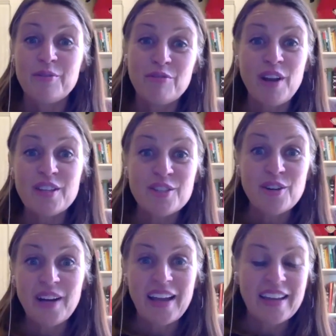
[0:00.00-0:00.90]
friends
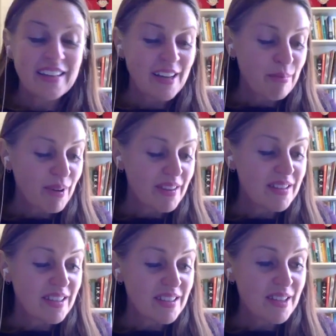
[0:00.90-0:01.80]
are hanging it up with
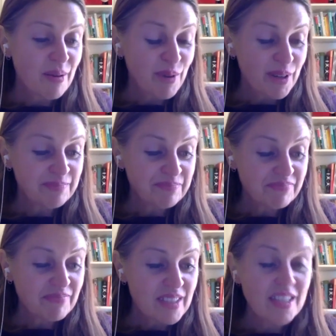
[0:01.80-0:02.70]
us, and someone
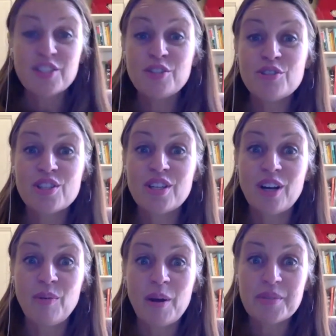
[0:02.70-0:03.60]
says, you should start
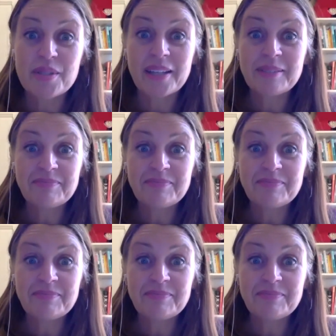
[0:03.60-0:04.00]
a website.